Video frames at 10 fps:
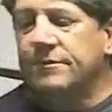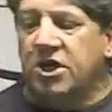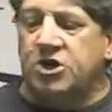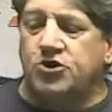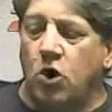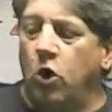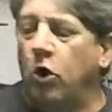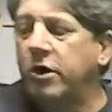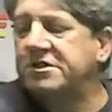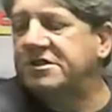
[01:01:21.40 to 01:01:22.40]
control
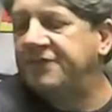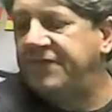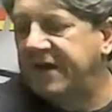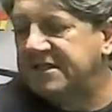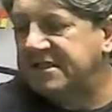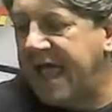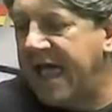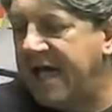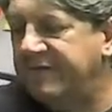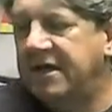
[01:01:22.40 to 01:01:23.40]
horns to fix the
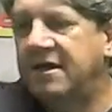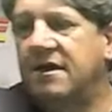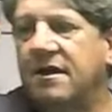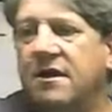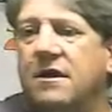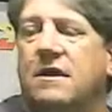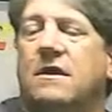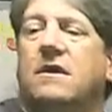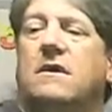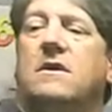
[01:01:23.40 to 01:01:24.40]
Havoc,
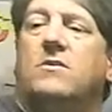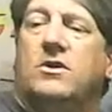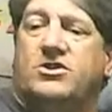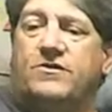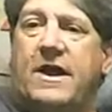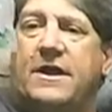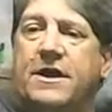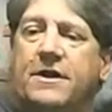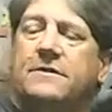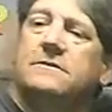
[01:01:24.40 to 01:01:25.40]
which are right
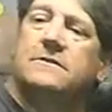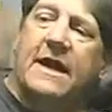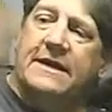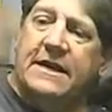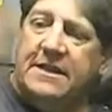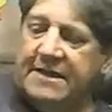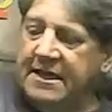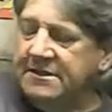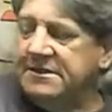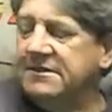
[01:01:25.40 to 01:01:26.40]
here. I needed
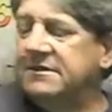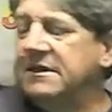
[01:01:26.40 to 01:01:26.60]
these.